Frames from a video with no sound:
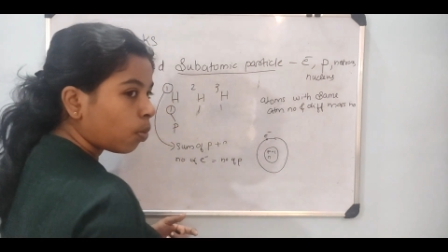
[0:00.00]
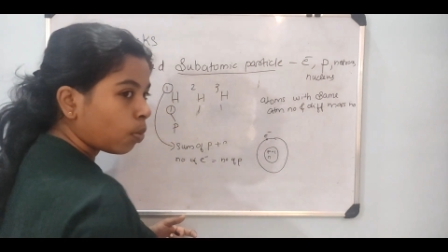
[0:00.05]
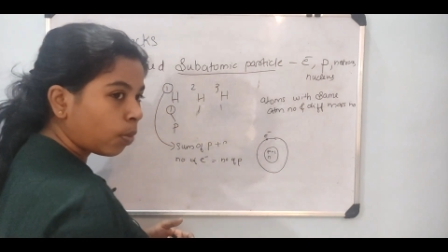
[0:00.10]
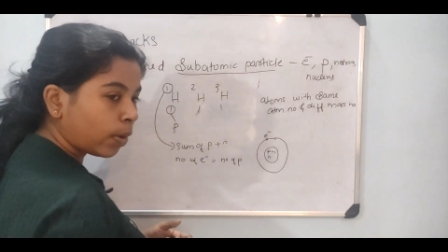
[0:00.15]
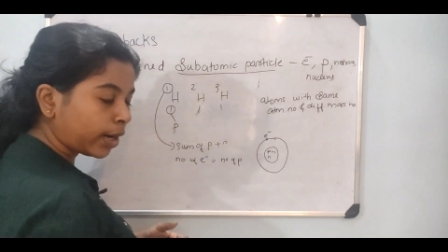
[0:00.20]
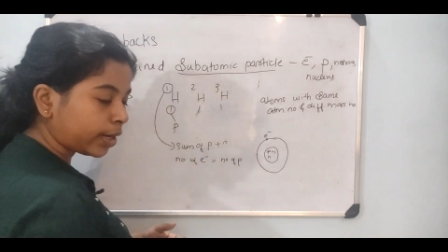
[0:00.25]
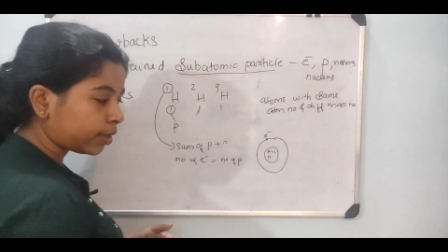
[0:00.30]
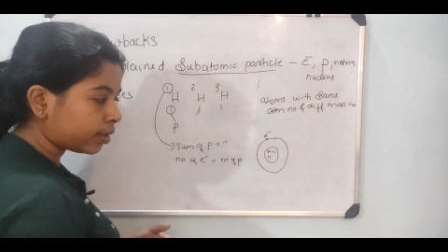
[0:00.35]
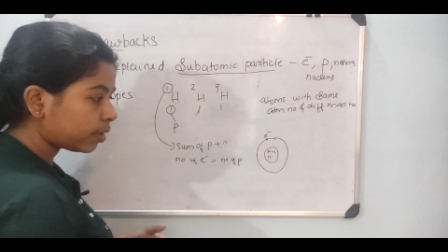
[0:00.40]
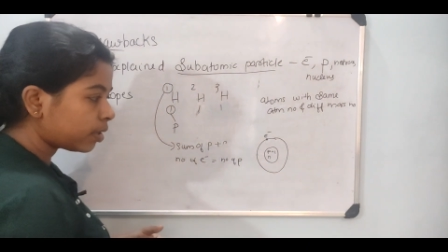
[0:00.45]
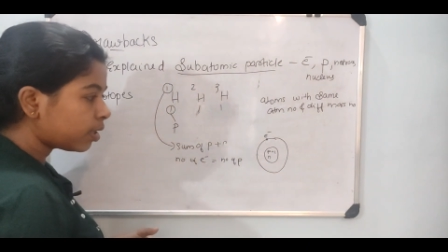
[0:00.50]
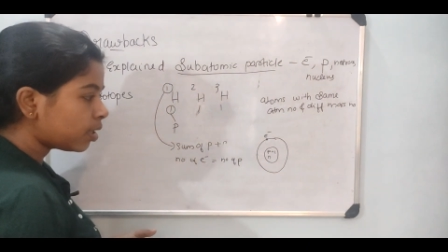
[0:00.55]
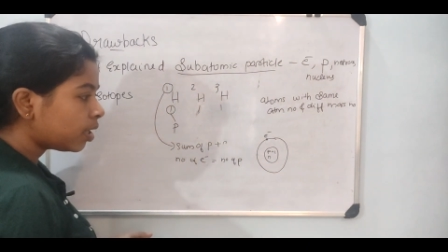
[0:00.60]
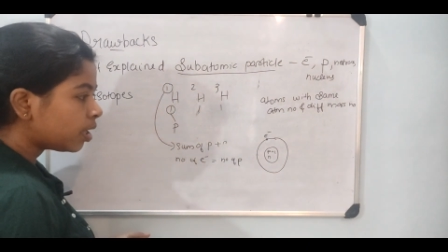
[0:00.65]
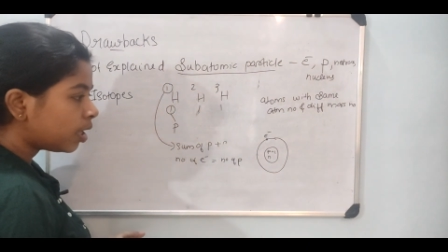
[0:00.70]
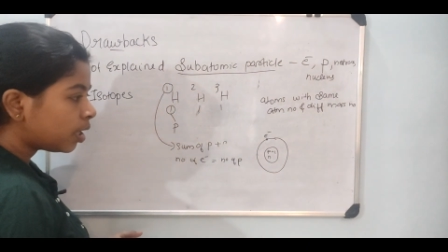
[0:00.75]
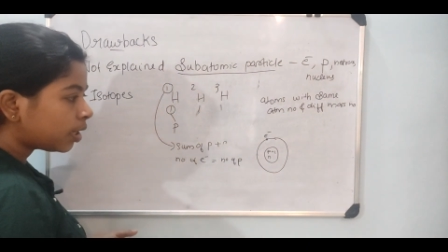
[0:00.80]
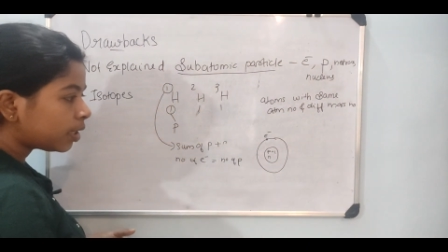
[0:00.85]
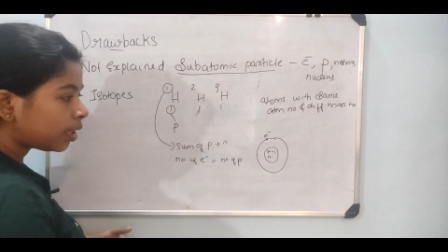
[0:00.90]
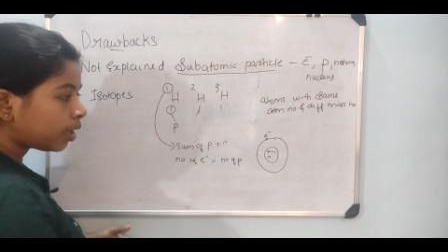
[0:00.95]
1.
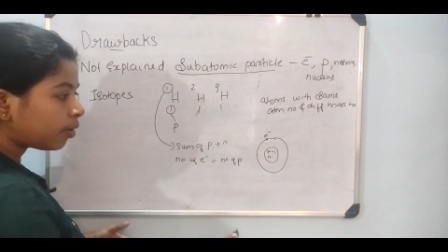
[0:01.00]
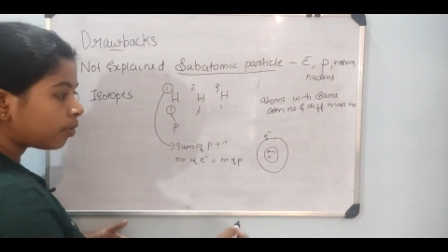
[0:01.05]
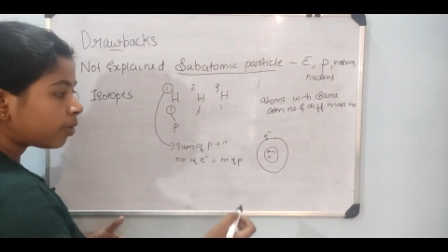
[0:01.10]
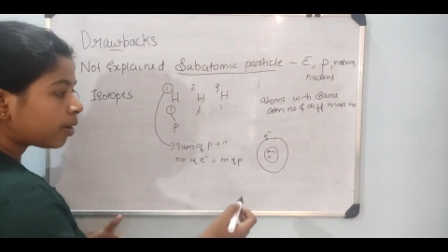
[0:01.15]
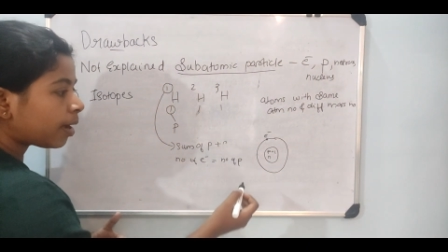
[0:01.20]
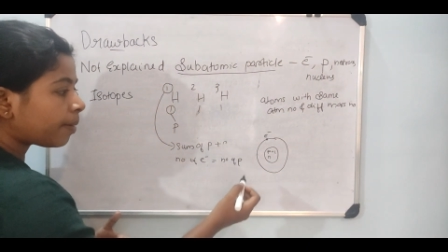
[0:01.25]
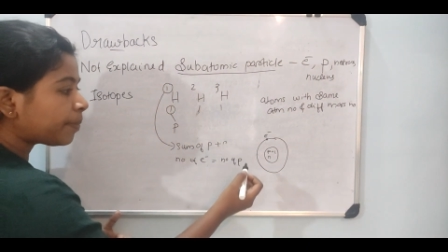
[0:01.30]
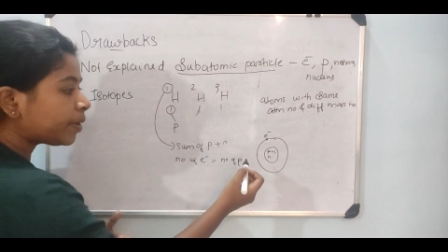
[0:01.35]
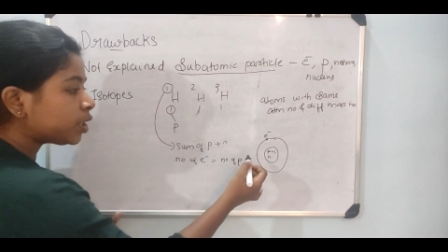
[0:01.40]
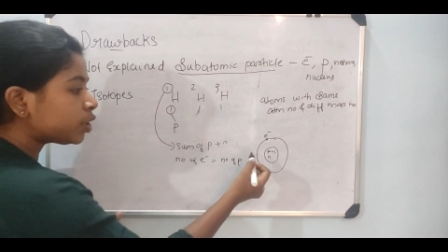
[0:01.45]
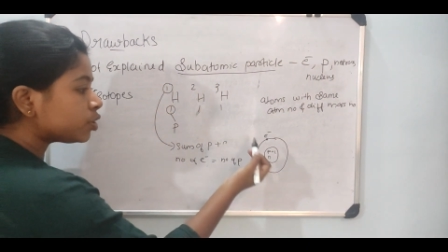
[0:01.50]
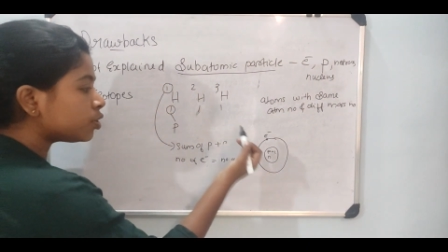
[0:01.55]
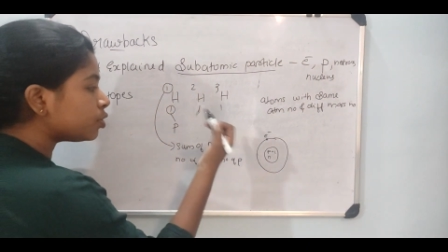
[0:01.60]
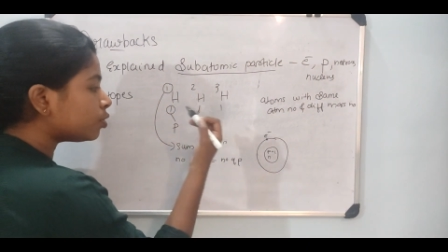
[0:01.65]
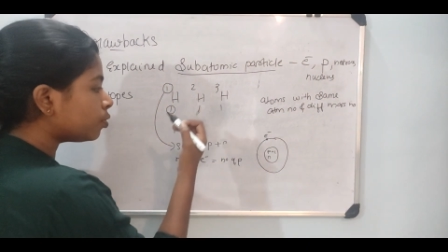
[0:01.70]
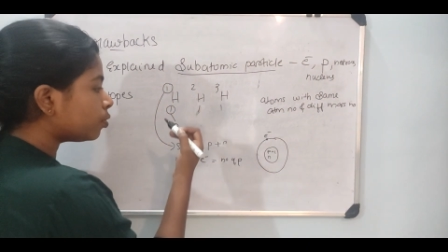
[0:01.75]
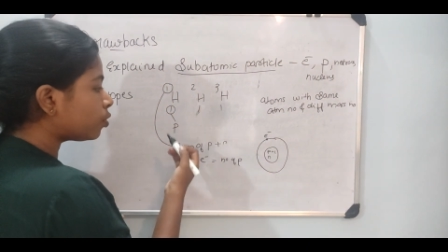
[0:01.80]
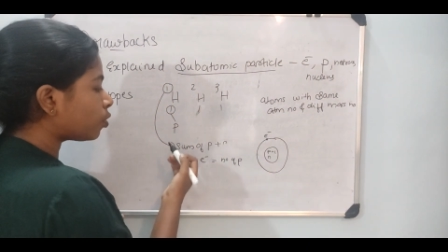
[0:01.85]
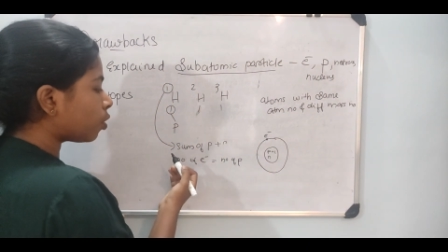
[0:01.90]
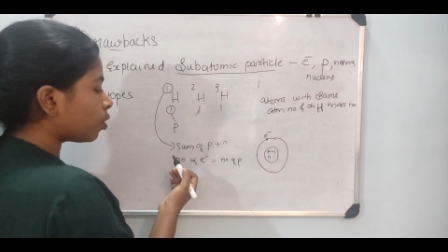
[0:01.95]
Now coming to
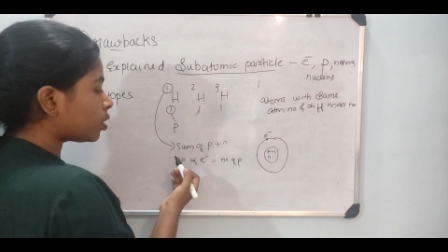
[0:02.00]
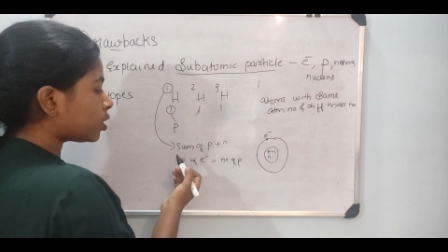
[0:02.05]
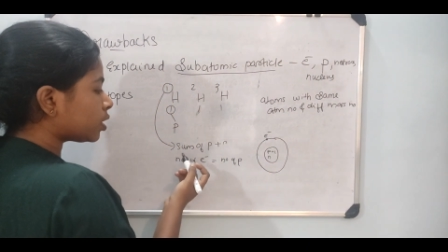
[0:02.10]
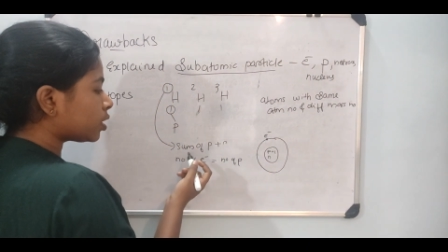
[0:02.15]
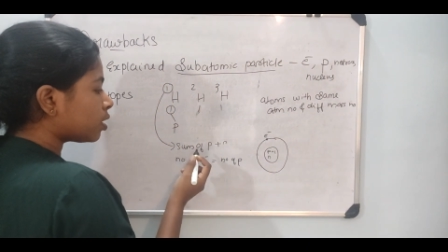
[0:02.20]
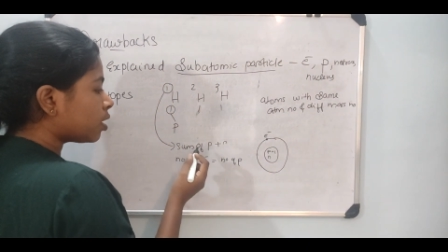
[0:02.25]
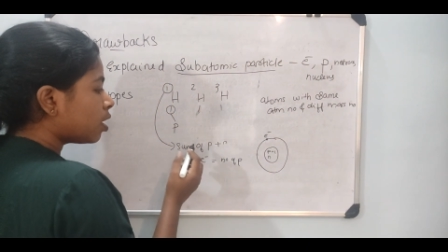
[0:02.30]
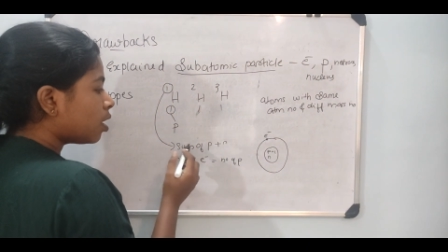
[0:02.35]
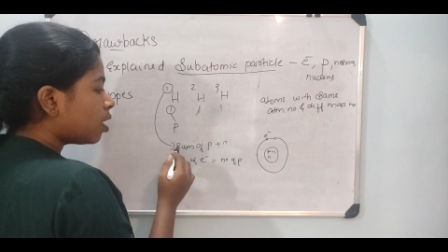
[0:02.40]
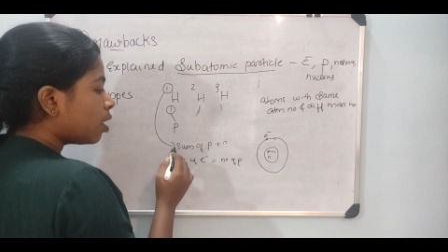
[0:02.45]
neutrons.